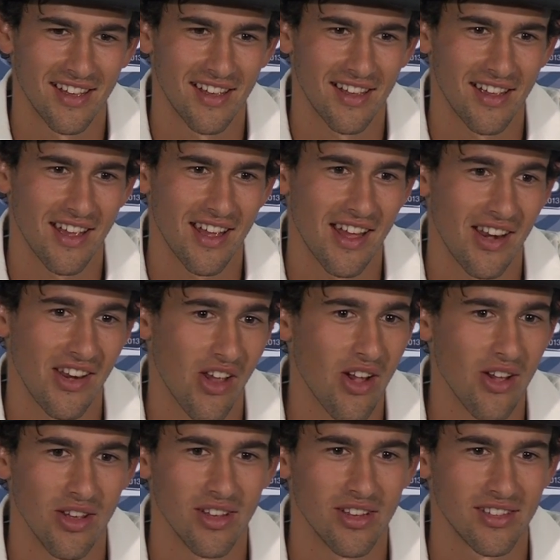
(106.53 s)
Uh,
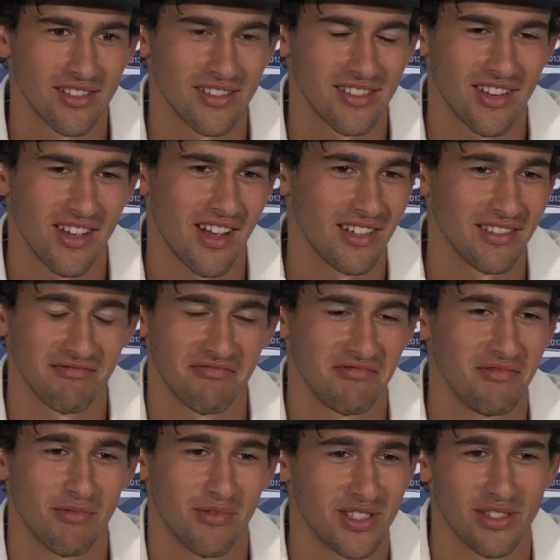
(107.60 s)
no, no,
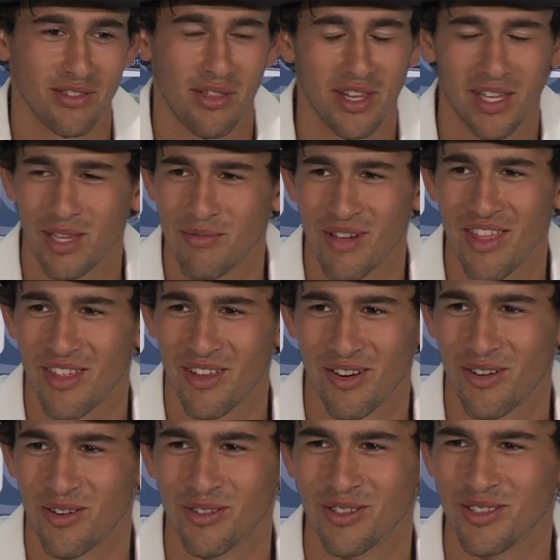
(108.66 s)
I wasn't thinking about that
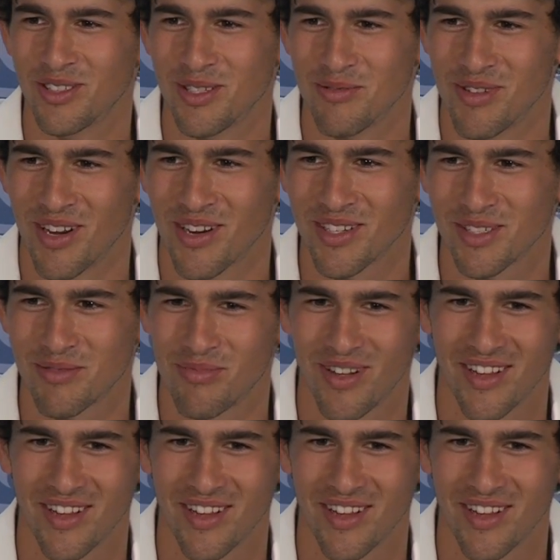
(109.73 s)
at all, to be honest.